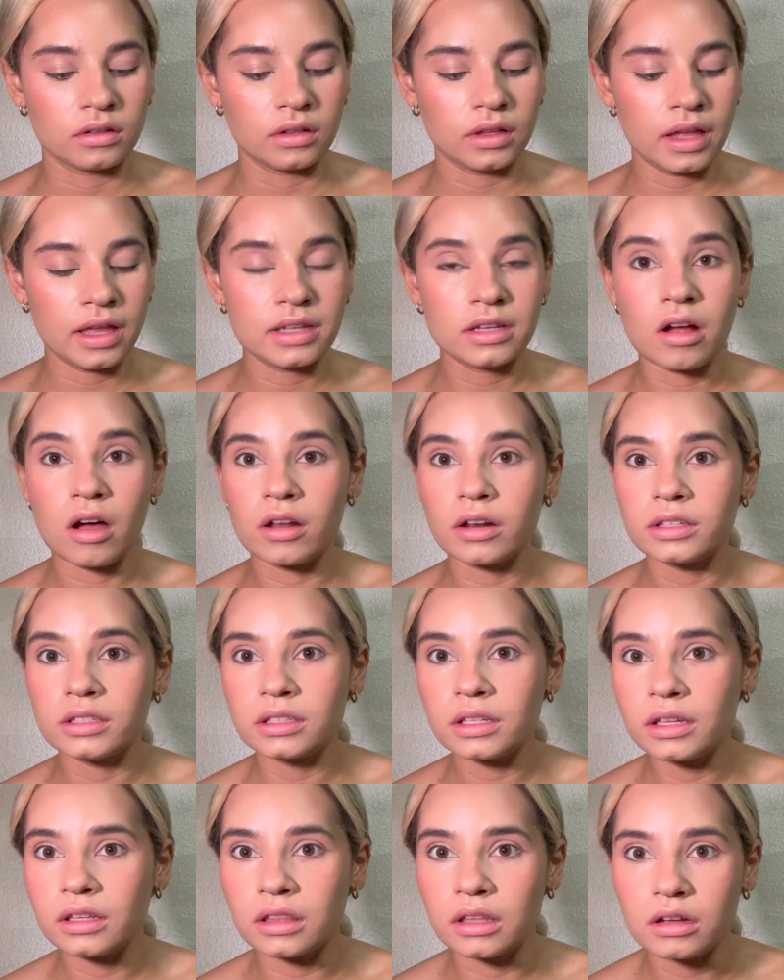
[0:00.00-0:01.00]
It
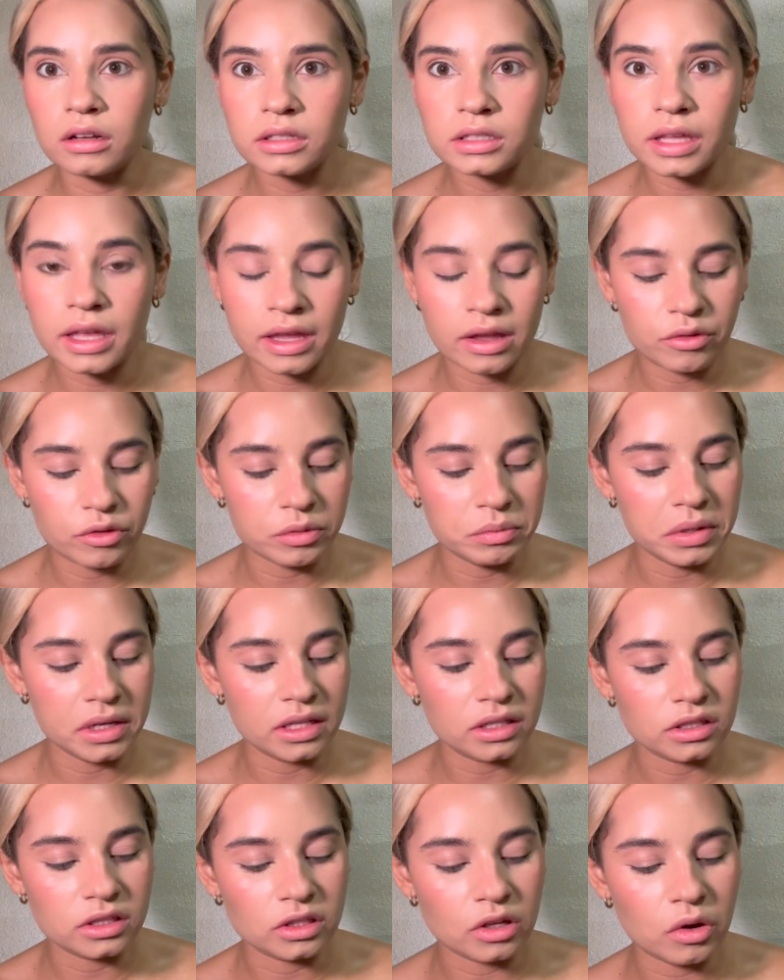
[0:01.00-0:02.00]
honestly looks like it would be
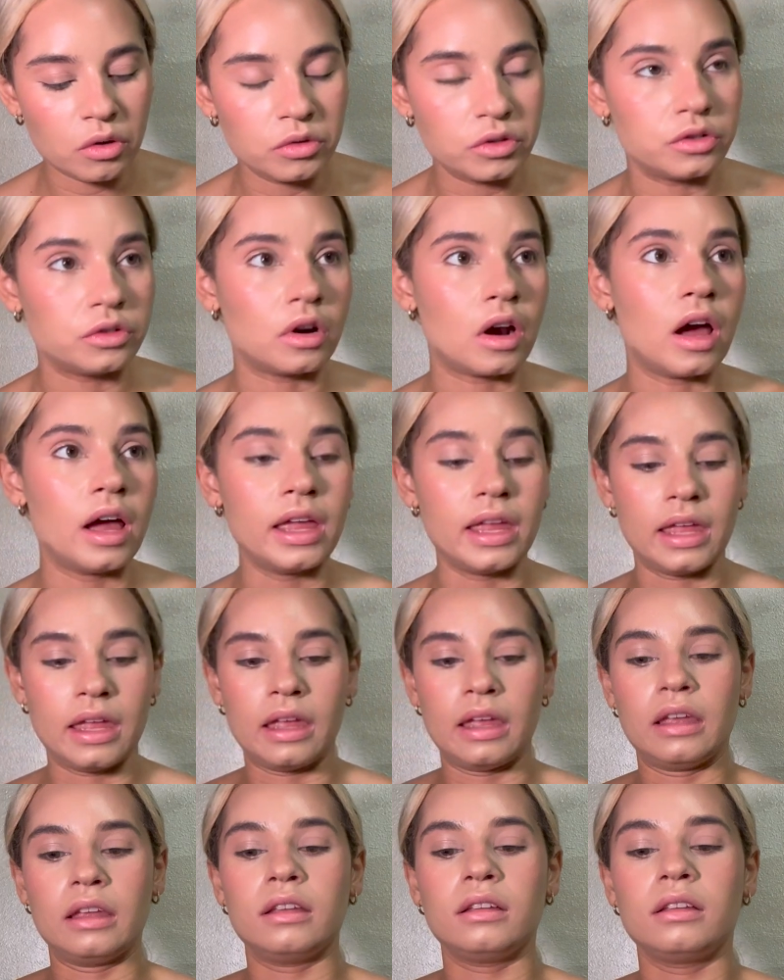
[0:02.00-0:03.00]
so
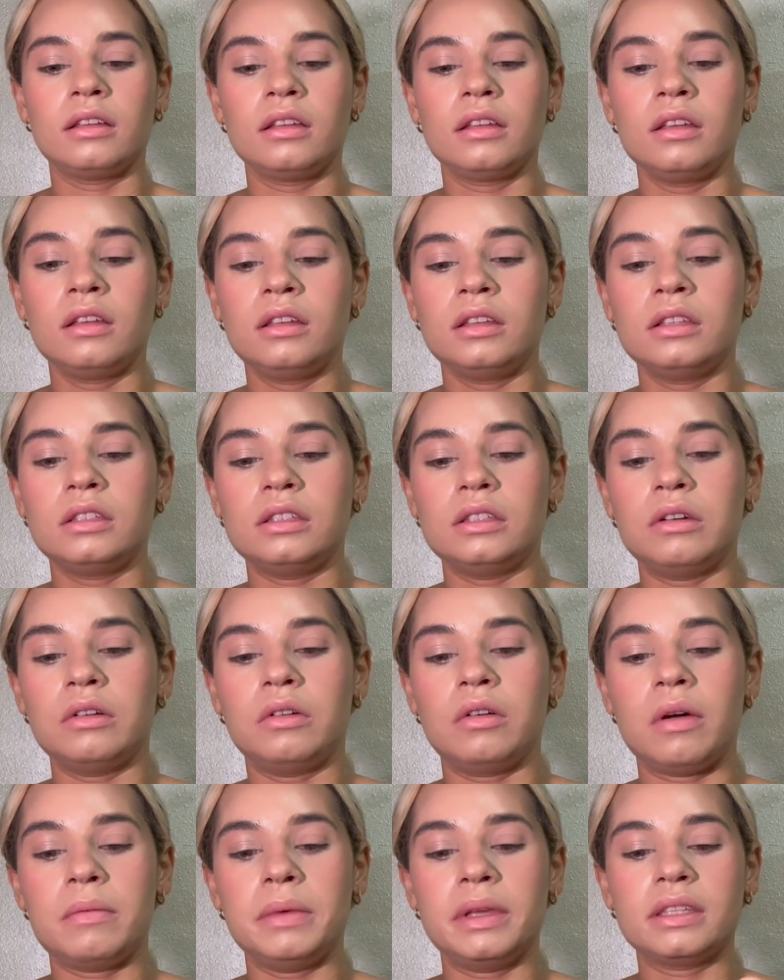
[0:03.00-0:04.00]
drying.
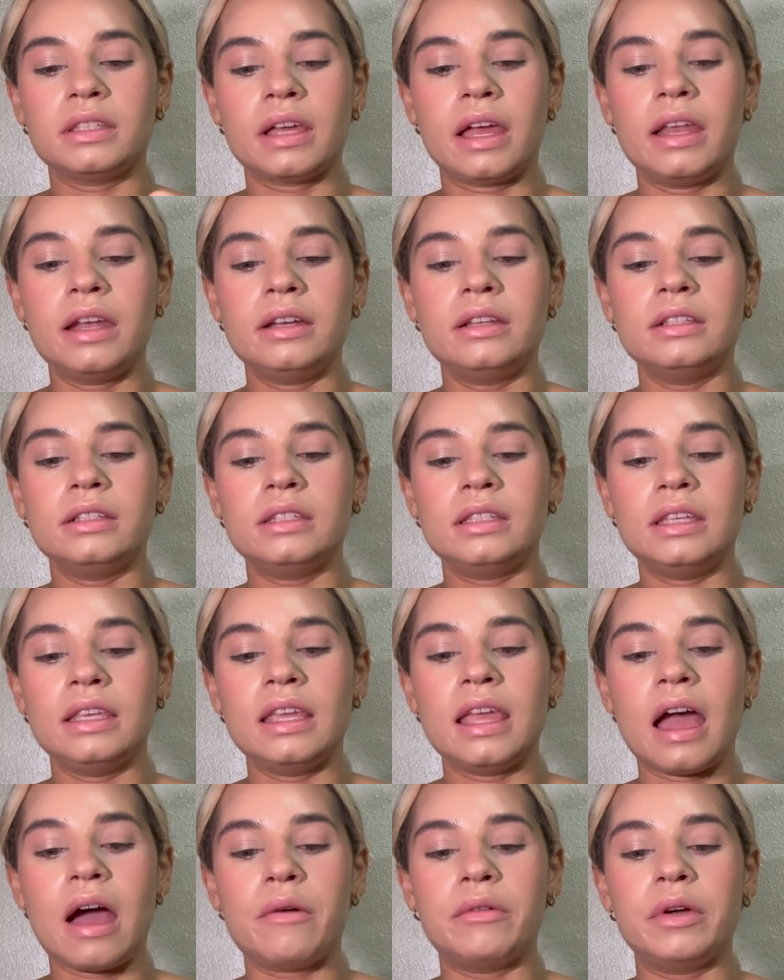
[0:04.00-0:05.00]
So I'm excited to see
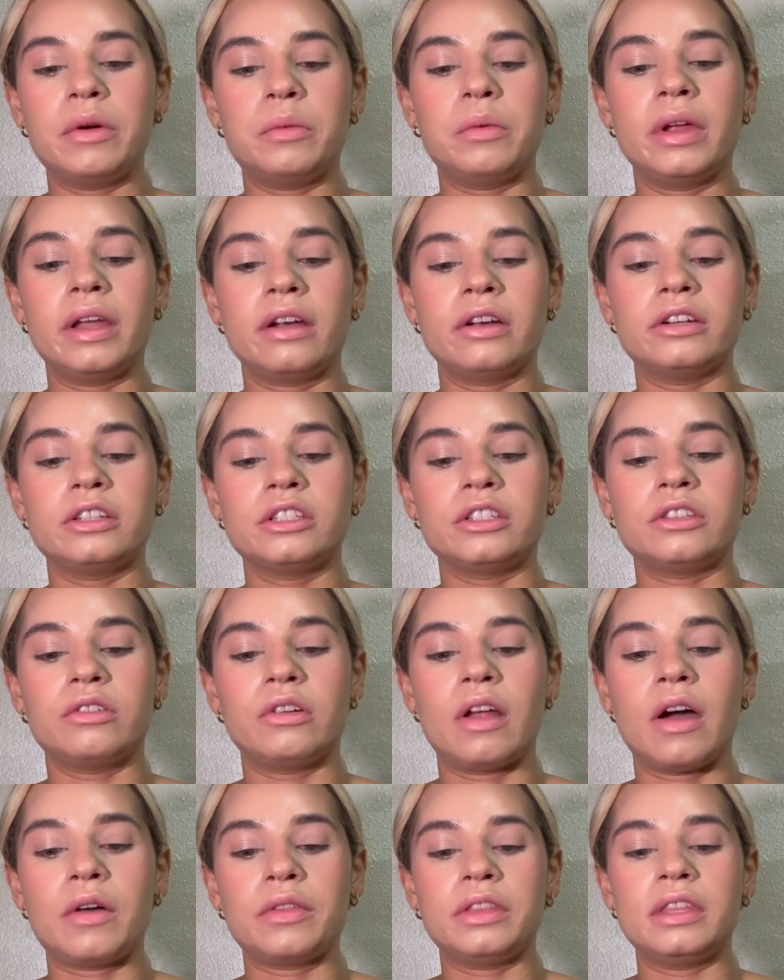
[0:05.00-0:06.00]
how it wears
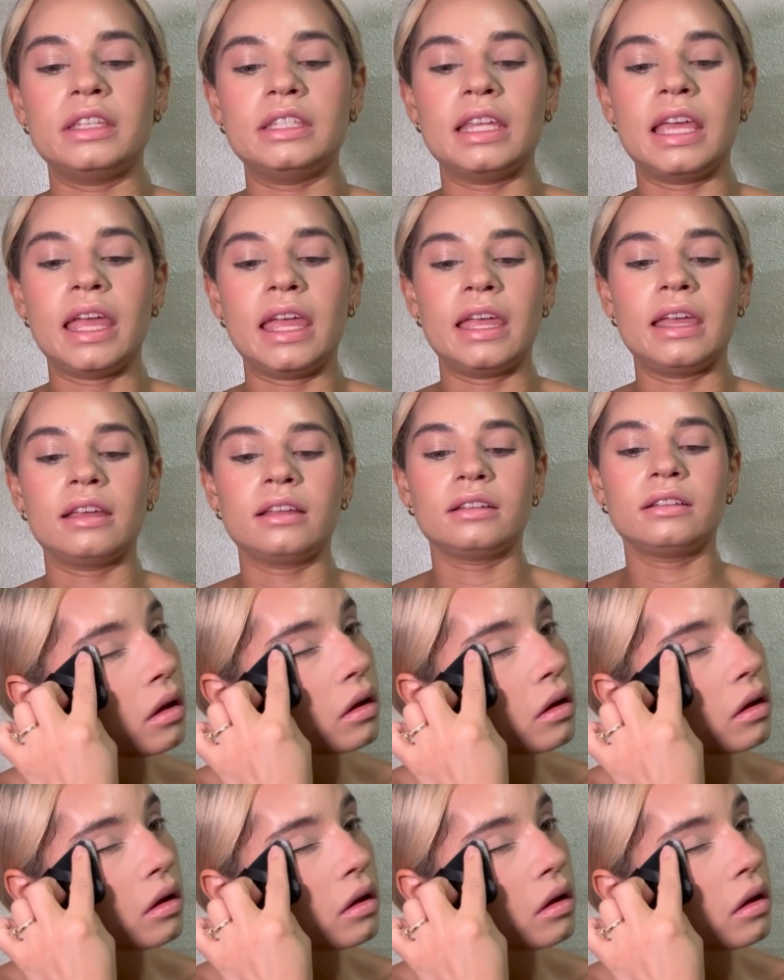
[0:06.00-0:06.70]
throughout the day.